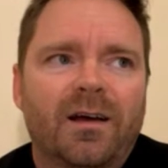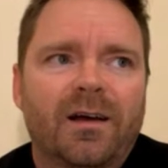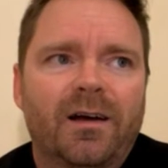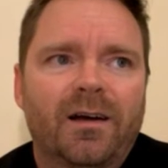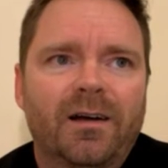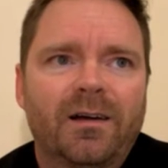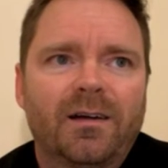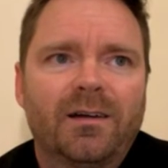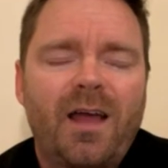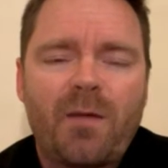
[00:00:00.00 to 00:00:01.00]

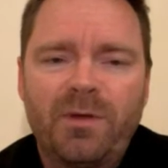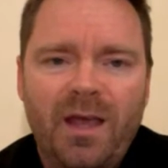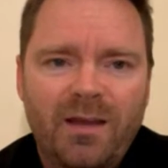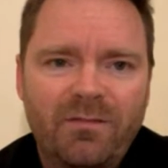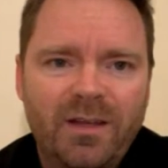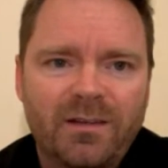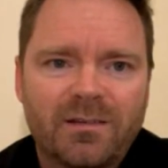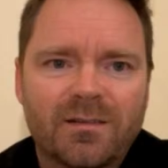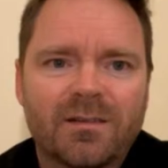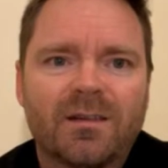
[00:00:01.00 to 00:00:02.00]
Happy
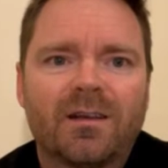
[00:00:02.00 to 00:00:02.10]
Advent.